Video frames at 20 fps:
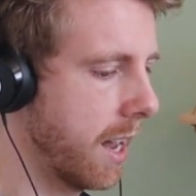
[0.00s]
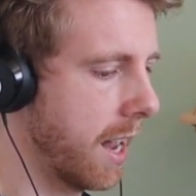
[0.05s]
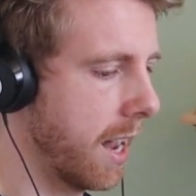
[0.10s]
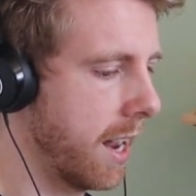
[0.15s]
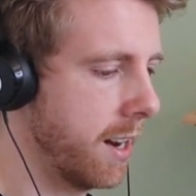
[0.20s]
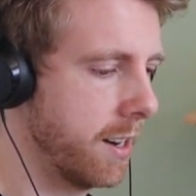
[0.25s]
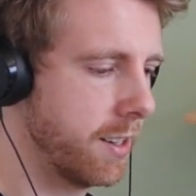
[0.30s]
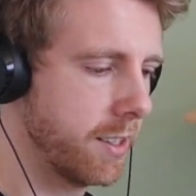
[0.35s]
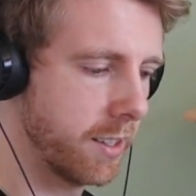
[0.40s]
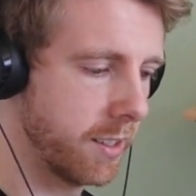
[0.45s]

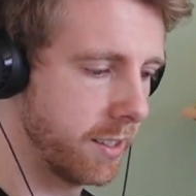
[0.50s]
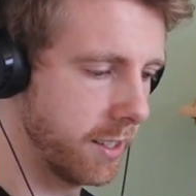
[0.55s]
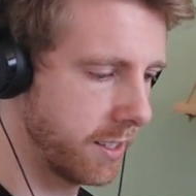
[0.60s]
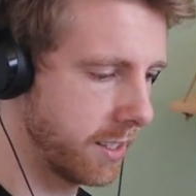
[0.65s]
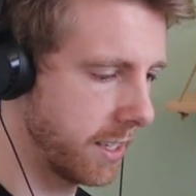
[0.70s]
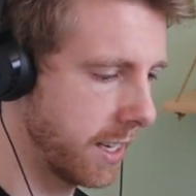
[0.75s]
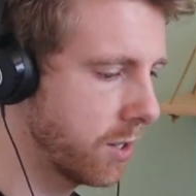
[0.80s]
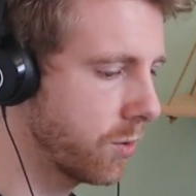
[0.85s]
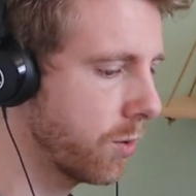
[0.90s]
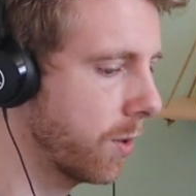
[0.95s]
and
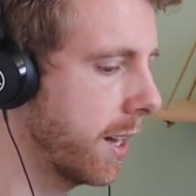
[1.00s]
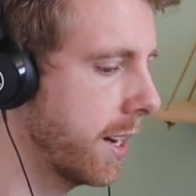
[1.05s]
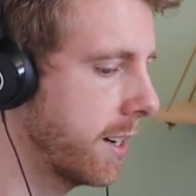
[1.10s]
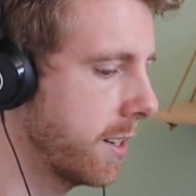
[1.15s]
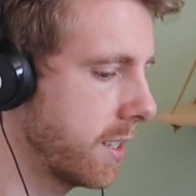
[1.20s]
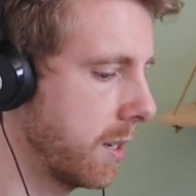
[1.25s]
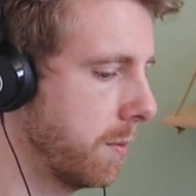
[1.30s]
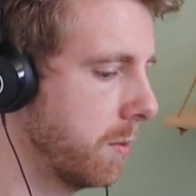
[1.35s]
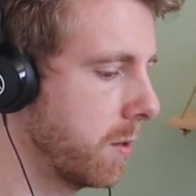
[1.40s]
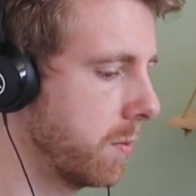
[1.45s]
disease
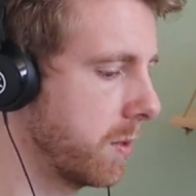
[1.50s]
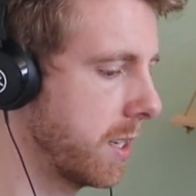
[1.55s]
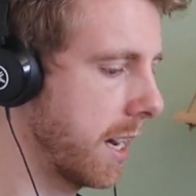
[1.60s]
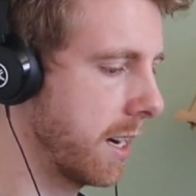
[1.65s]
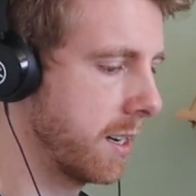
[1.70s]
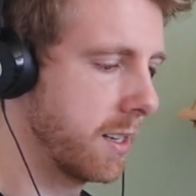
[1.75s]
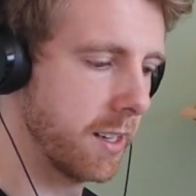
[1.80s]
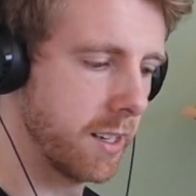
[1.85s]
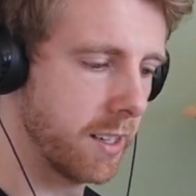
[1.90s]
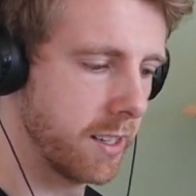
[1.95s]
related symptoms
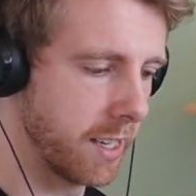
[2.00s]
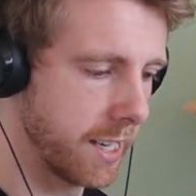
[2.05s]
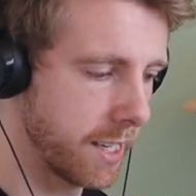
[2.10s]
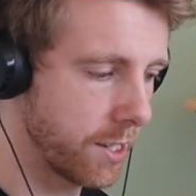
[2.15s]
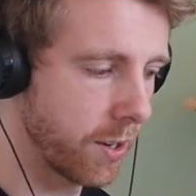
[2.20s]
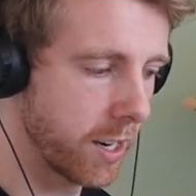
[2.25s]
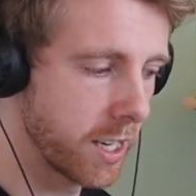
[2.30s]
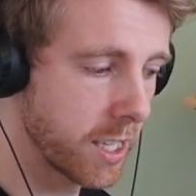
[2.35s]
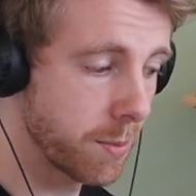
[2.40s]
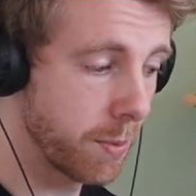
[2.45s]
had
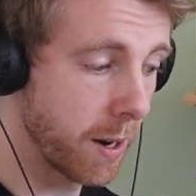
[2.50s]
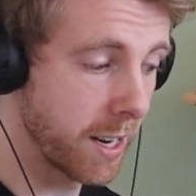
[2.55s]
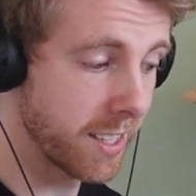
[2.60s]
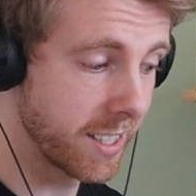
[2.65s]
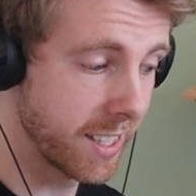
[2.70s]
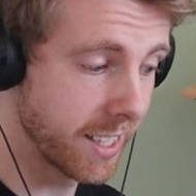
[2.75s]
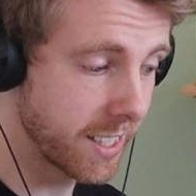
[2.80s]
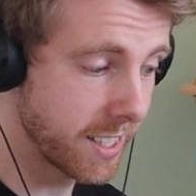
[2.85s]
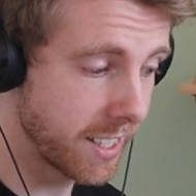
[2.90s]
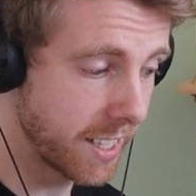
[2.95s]
decreased by
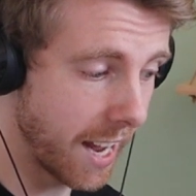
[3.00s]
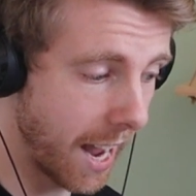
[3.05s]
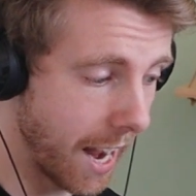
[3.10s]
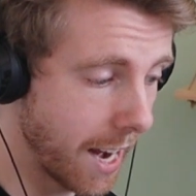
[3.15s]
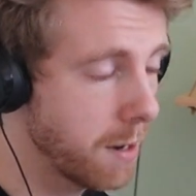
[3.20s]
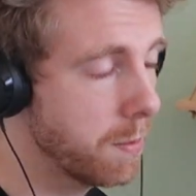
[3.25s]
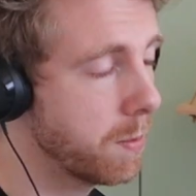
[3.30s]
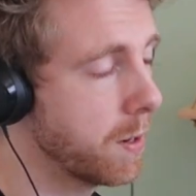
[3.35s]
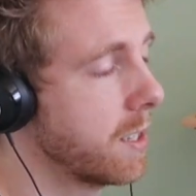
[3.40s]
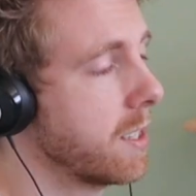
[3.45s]

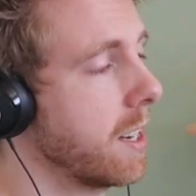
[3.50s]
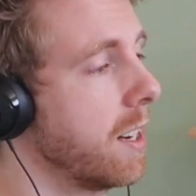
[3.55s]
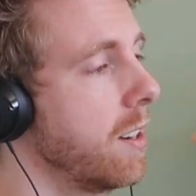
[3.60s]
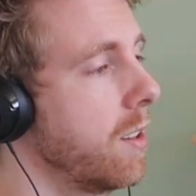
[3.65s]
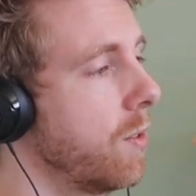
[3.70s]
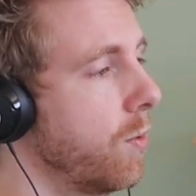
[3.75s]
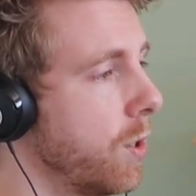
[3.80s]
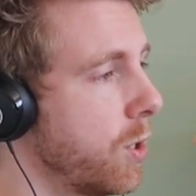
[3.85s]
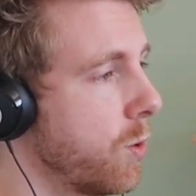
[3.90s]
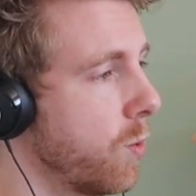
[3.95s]
68%,
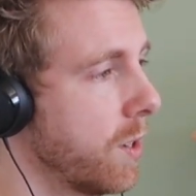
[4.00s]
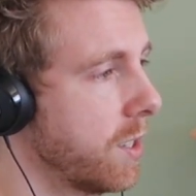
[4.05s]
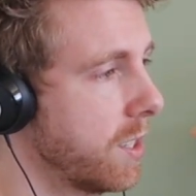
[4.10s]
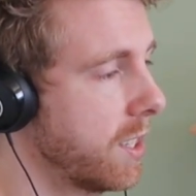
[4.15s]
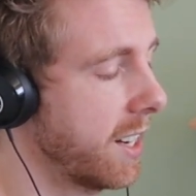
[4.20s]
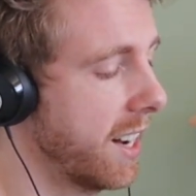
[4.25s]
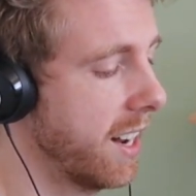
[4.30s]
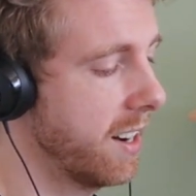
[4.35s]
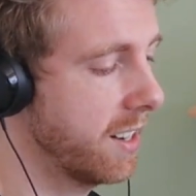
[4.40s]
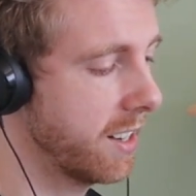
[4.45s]
which once
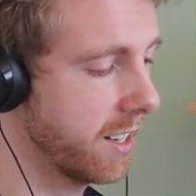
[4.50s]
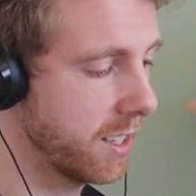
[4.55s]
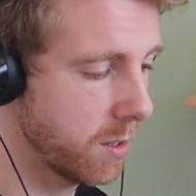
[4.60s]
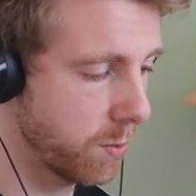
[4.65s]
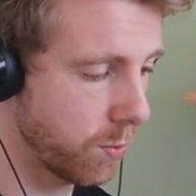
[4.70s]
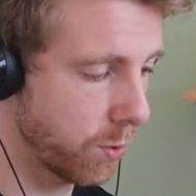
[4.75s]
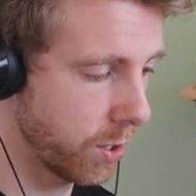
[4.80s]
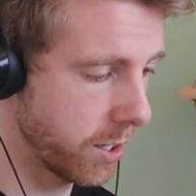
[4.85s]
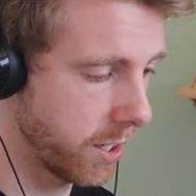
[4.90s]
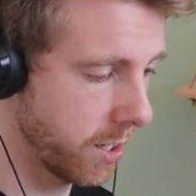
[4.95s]
again is
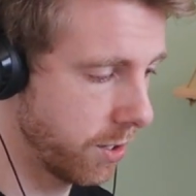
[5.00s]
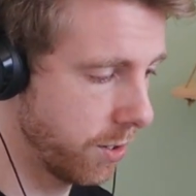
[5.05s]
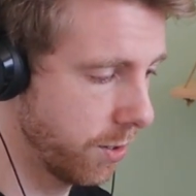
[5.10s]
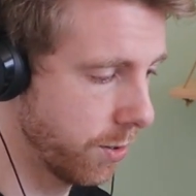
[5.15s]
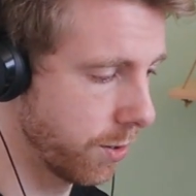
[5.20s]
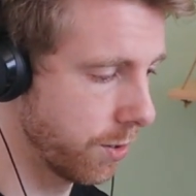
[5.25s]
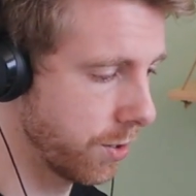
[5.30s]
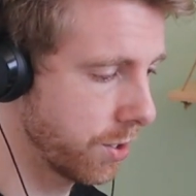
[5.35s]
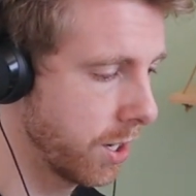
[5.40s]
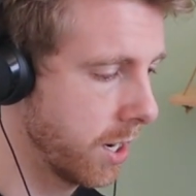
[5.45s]
pretty
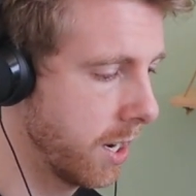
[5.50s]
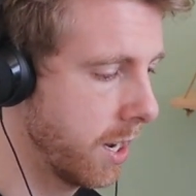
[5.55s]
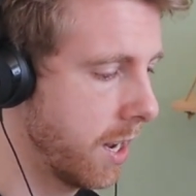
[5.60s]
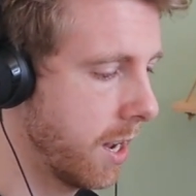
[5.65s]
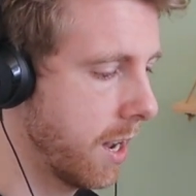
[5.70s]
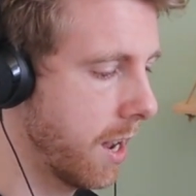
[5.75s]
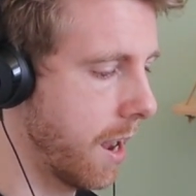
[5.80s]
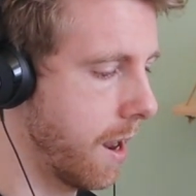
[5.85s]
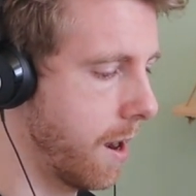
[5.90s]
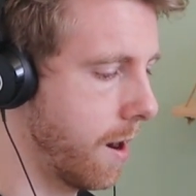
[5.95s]
huge.
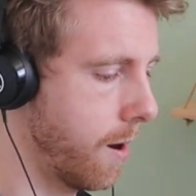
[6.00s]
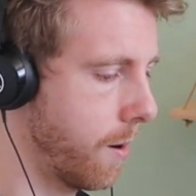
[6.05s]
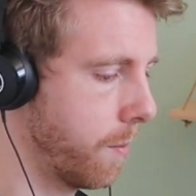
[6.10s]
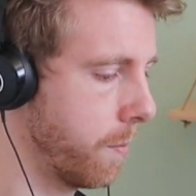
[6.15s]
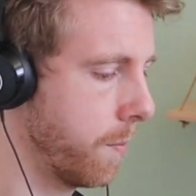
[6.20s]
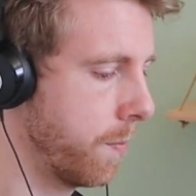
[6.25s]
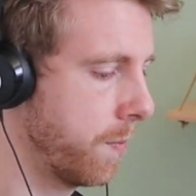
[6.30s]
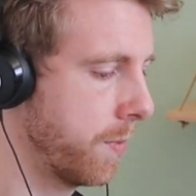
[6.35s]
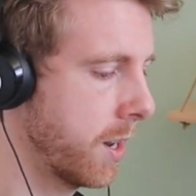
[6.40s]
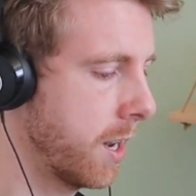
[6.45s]

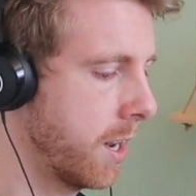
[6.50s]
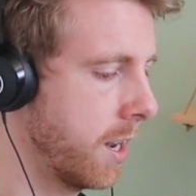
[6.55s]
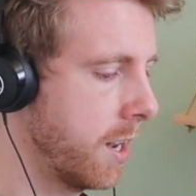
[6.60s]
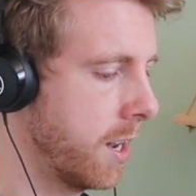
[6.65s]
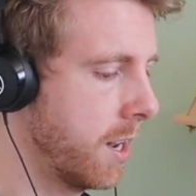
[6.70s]
Um,